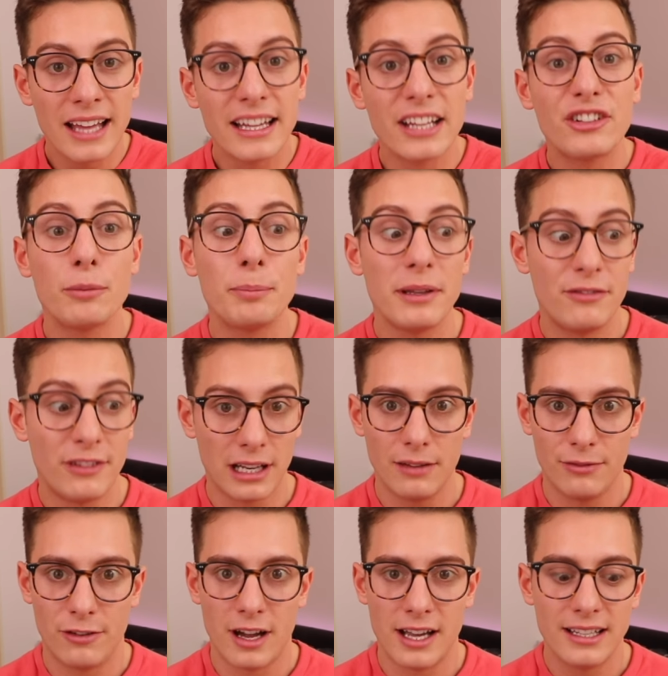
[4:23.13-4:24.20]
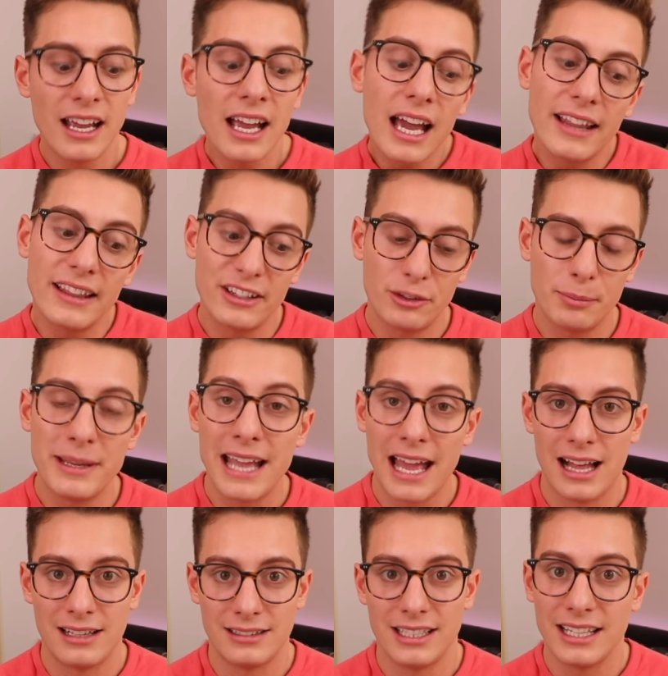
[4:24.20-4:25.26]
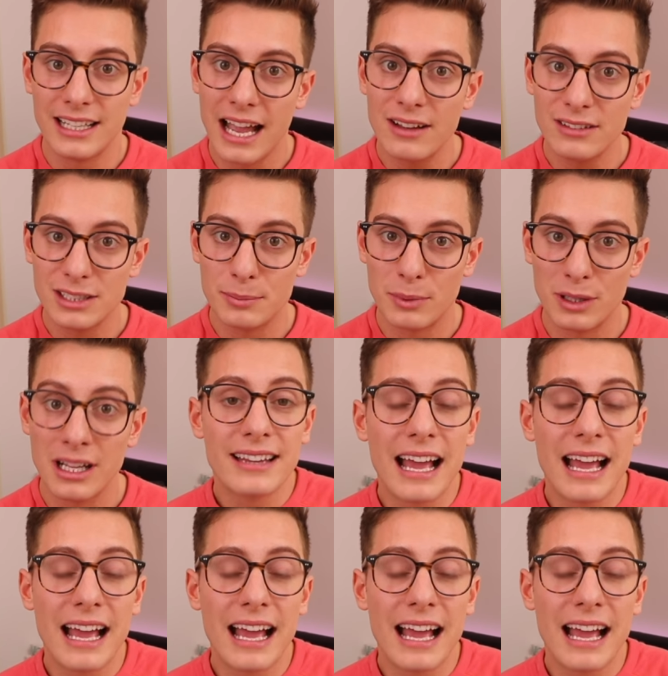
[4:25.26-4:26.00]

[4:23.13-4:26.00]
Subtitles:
they should be vilified and they should be held accountable.